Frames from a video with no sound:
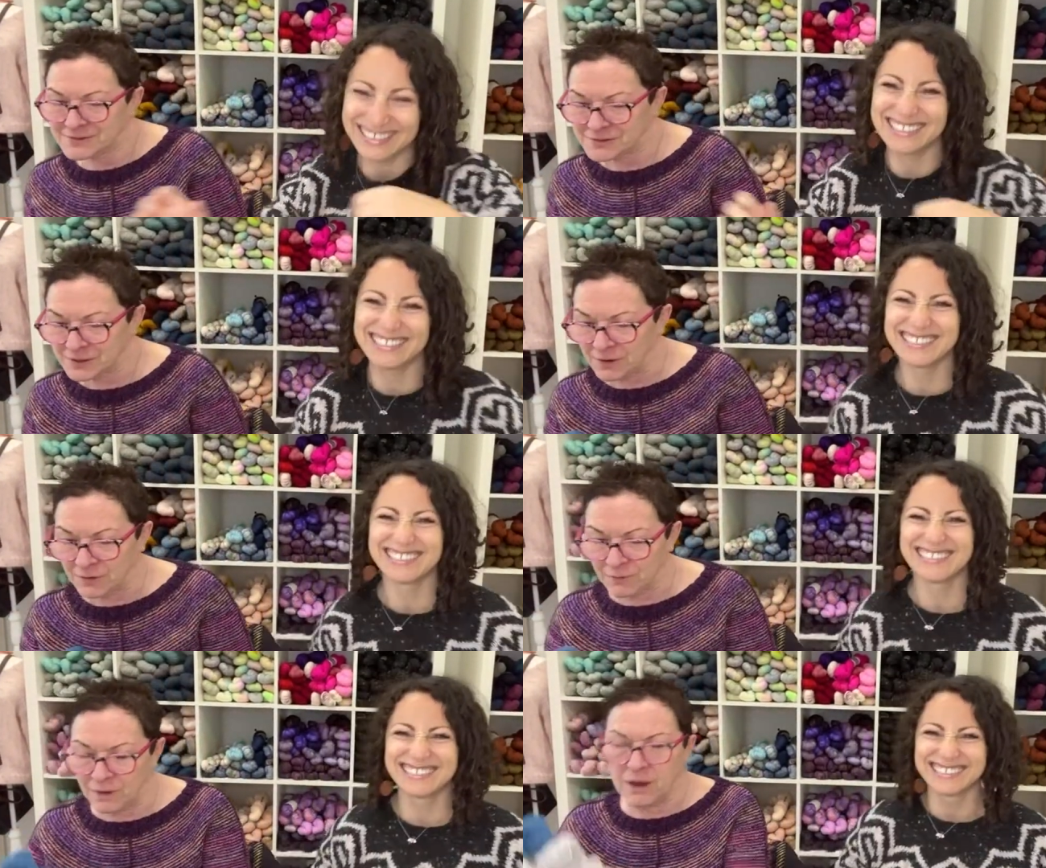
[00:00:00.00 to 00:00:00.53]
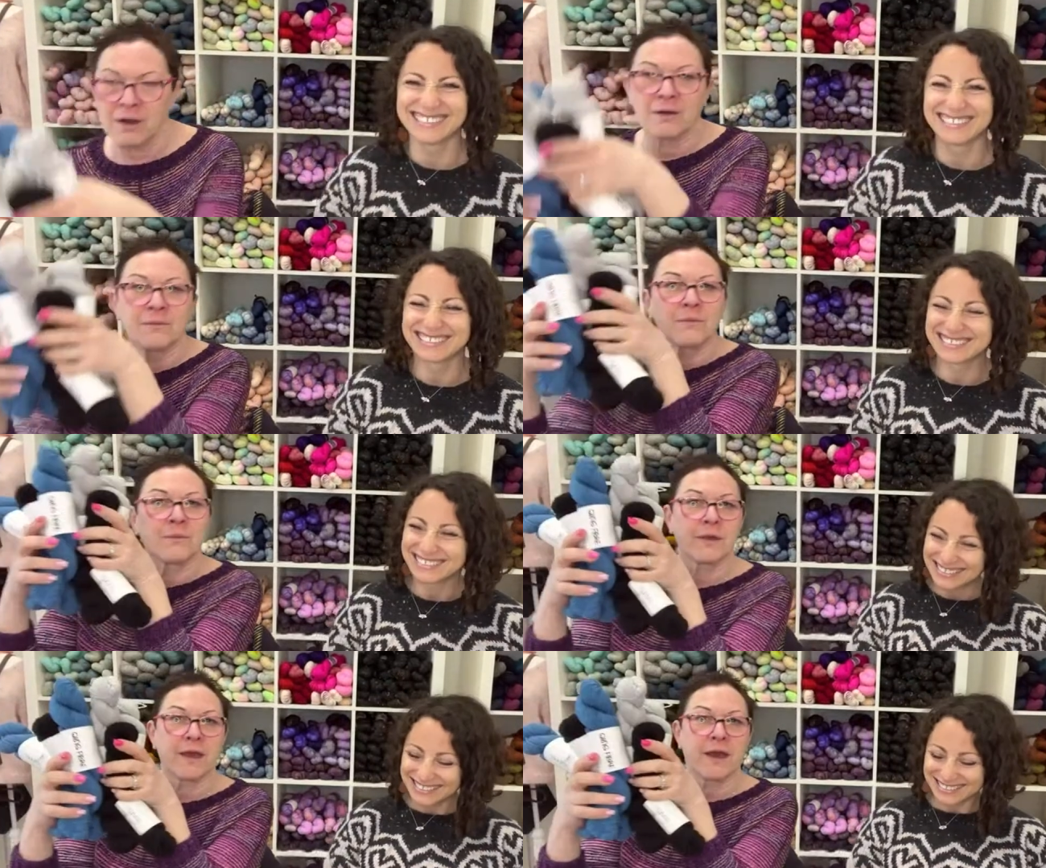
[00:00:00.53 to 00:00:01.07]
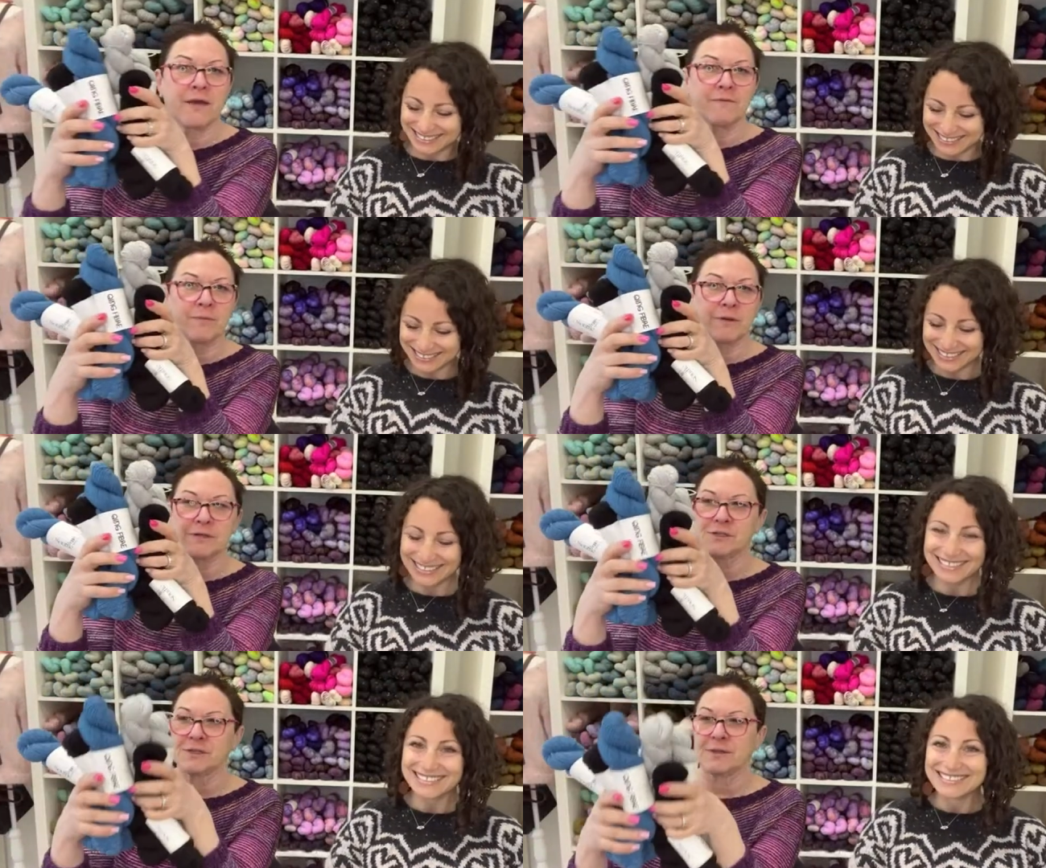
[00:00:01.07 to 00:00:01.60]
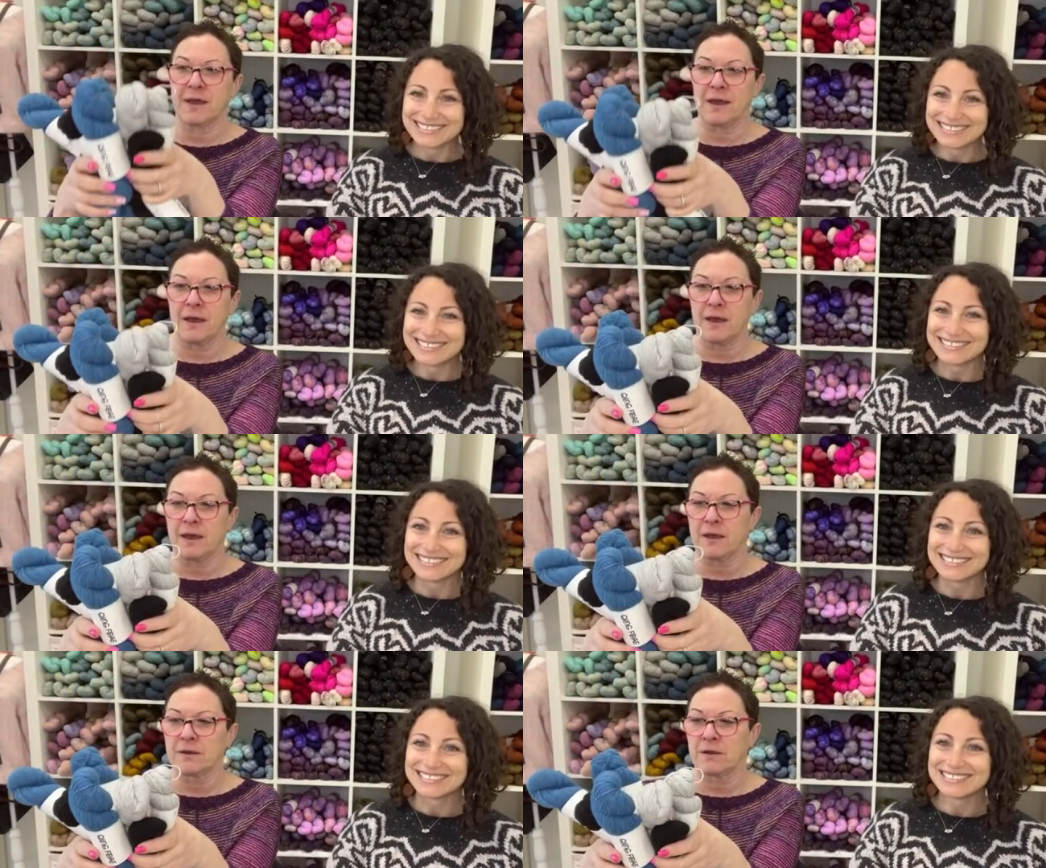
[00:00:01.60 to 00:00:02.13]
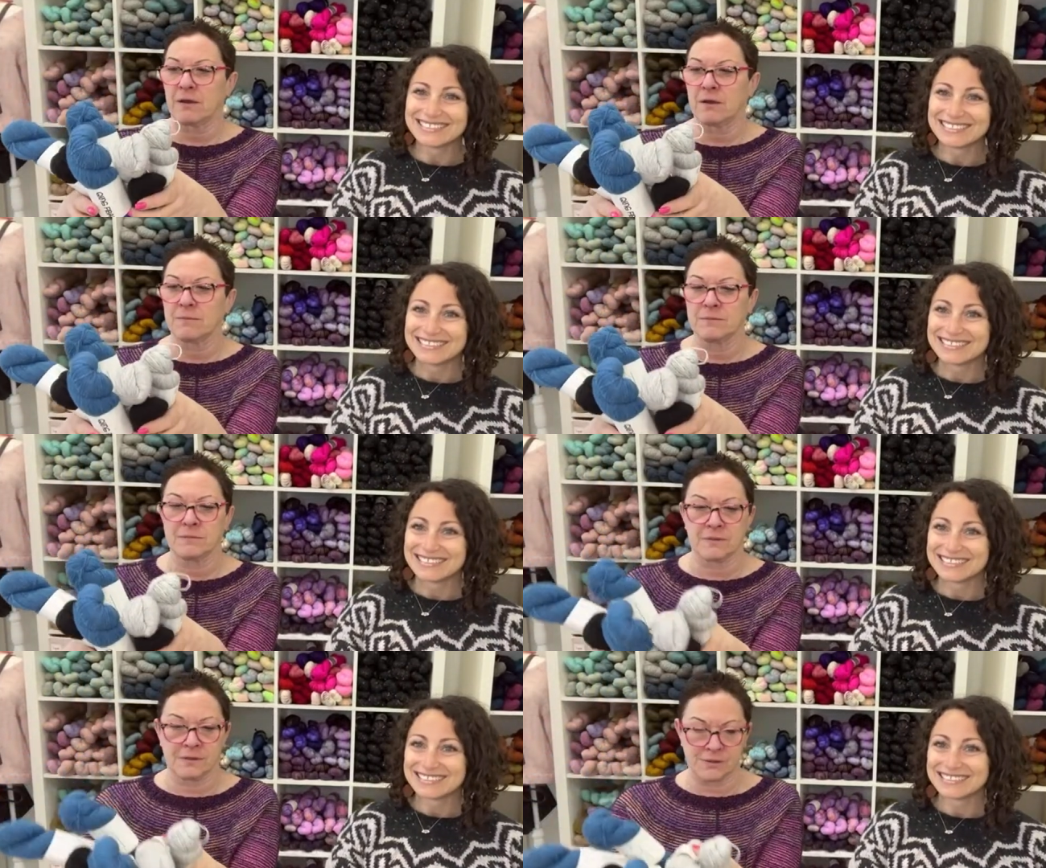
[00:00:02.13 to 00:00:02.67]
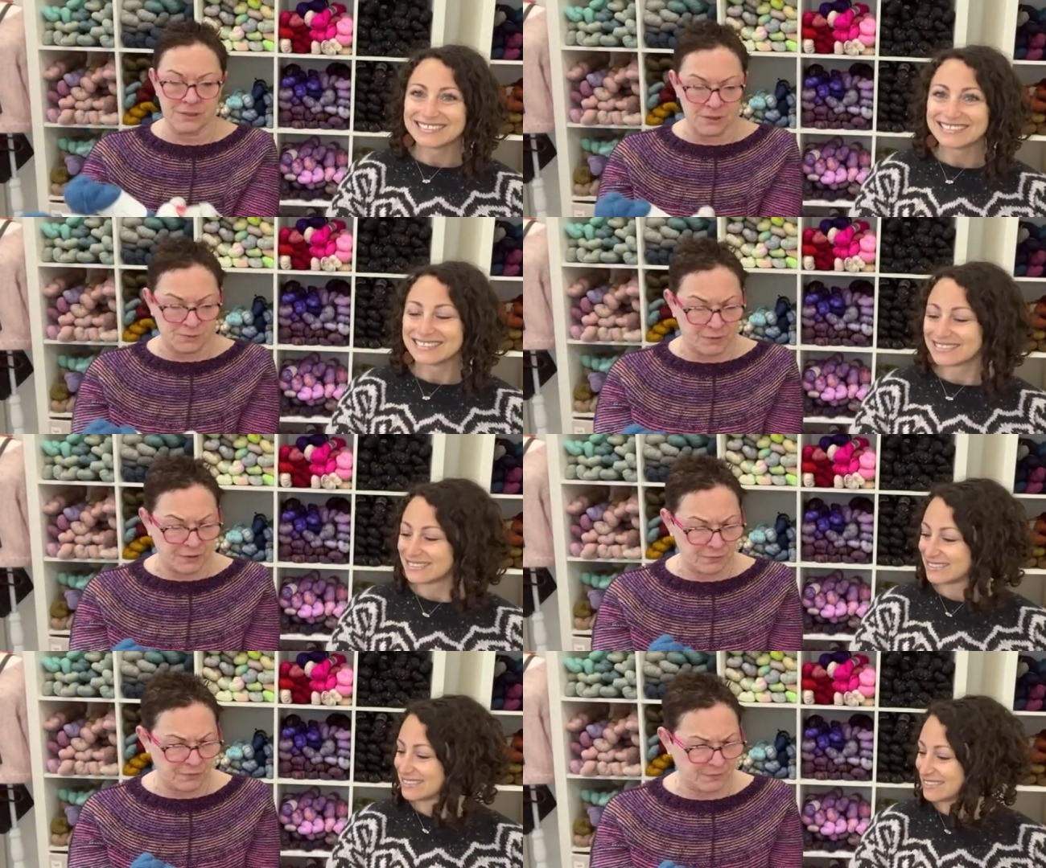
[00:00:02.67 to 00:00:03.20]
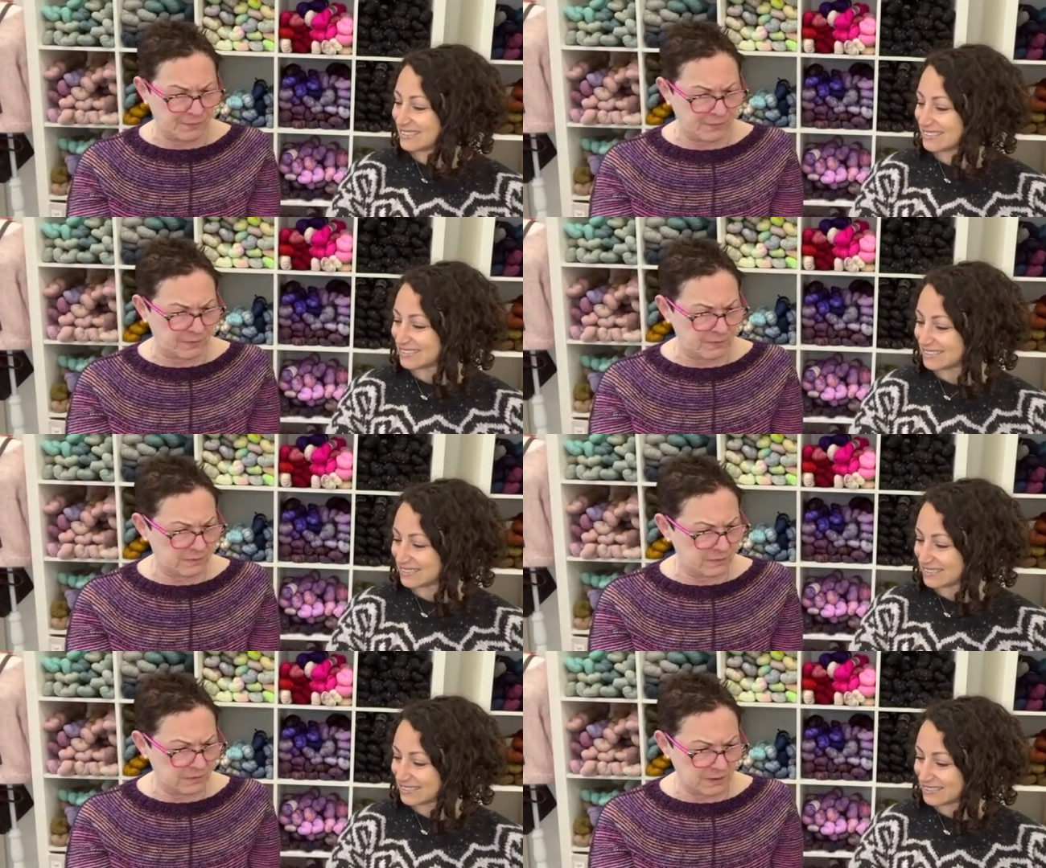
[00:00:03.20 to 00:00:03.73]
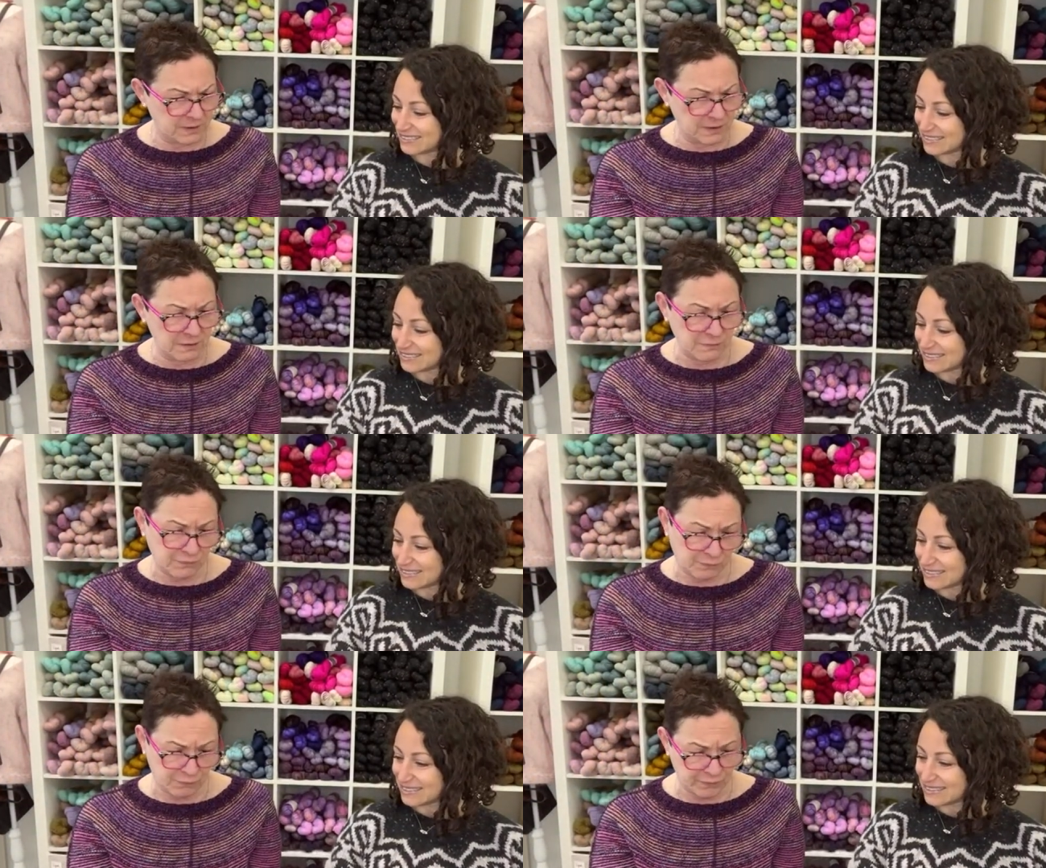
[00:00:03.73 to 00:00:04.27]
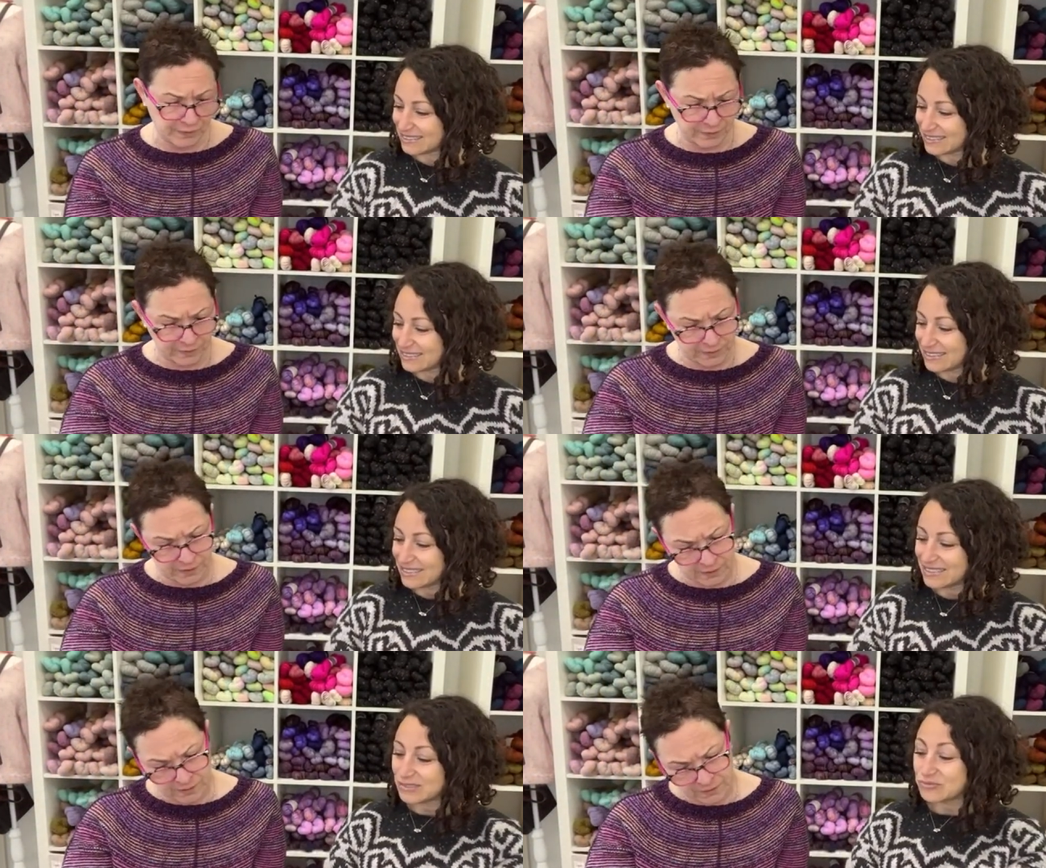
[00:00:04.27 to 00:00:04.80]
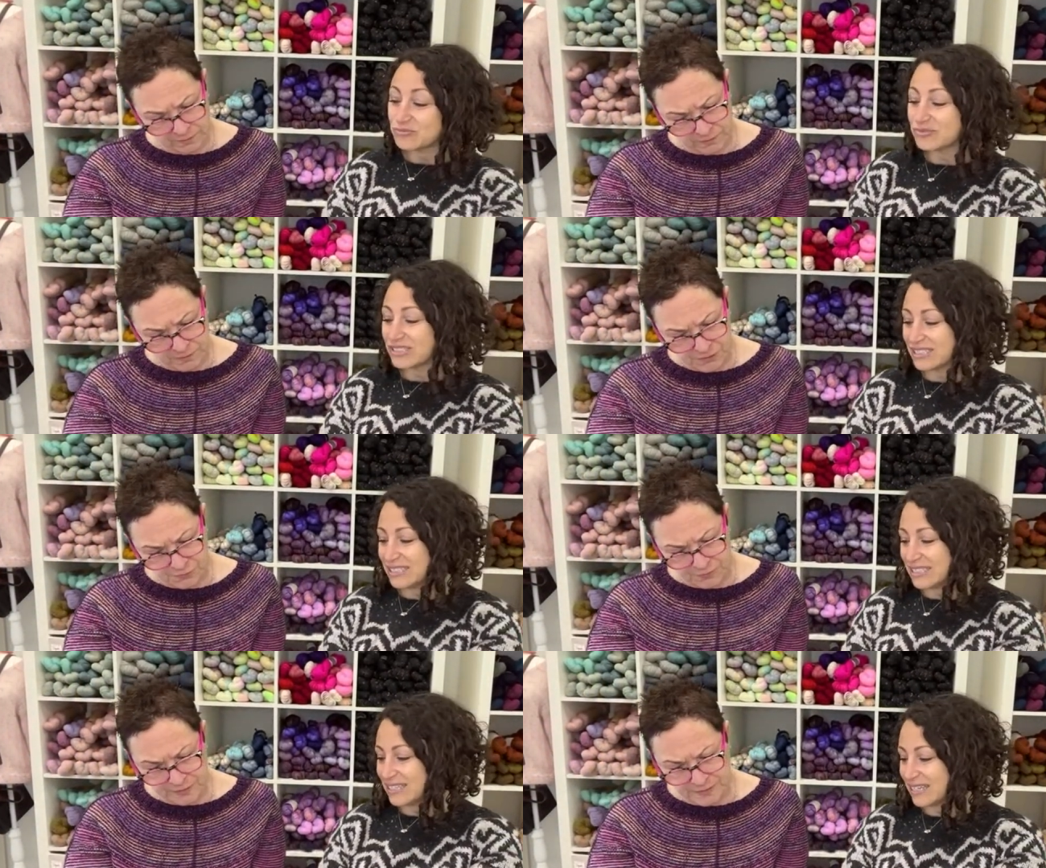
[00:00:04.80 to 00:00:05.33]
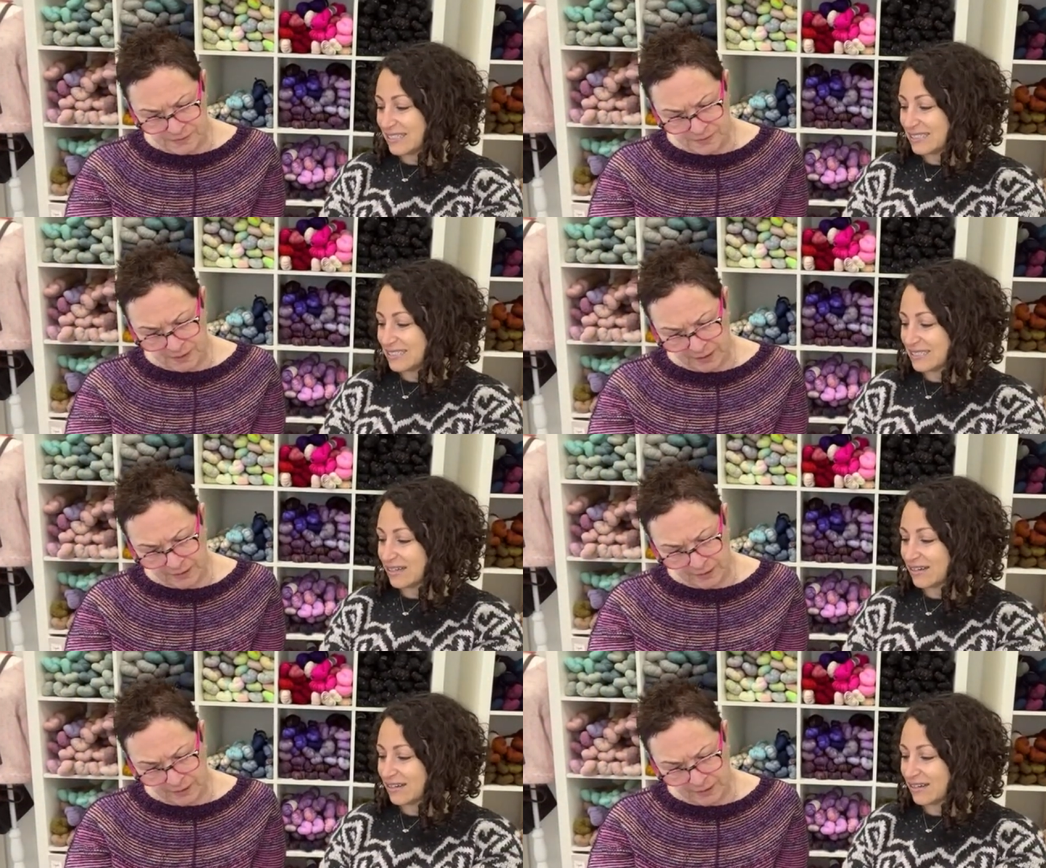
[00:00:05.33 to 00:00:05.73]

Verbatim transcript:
Speaker 1: so um, we have a bunch of that. Um, this is beautiful. It is really. It's is really recycled? Nice